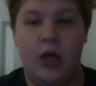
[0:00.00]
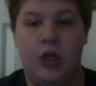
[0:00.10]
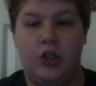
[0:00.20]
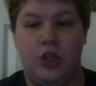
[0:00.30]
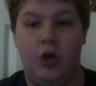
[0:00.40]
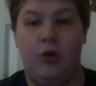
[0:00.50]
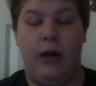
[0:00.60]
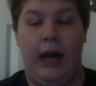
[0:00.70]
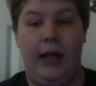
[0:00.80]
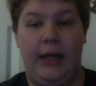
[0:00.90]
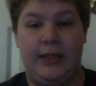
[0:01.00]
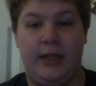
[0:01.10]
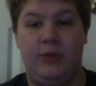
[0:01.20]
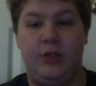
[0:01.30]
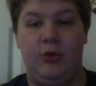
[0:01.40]
So, I guess
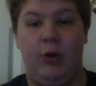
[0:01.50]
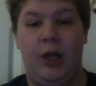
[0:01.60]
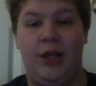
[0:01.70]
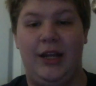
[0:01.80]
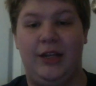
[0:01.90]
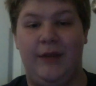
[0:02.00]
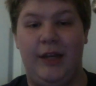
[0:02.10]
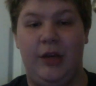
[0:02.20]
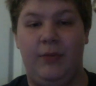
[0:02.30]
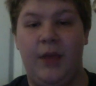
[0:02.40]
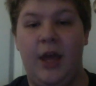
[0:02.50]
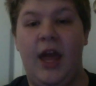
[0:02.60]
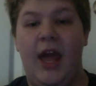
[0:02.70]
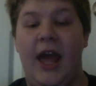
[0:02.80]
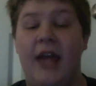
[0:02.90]
I will see you all in the next video.
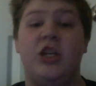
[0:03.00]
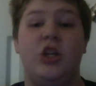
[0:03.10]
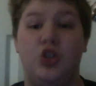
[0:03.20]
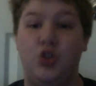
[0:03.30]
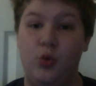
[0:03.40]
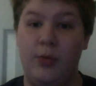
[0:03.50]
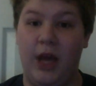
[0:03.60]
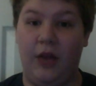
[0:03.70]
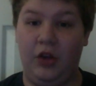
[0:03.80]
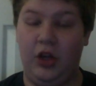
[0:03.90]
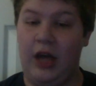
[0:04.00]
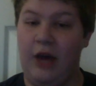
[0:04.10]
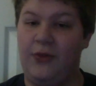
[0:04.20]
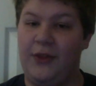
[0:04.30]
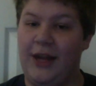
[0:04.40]
And do be on the
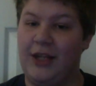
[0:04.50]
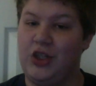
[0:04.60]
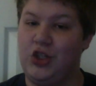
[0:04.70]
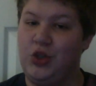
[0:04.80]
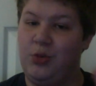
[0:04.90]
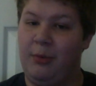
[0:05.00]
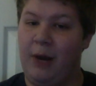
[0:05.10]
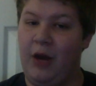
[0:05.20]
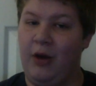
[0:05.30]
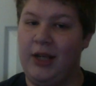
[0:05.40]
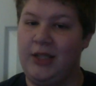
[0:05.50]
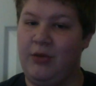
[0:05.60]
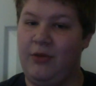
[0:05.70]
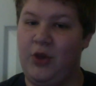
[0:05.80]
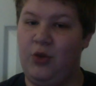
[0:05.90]
lookout for the next Super Mario Odyssey
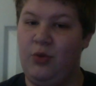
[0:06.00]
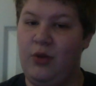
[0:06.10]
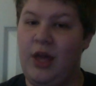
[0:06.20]
review.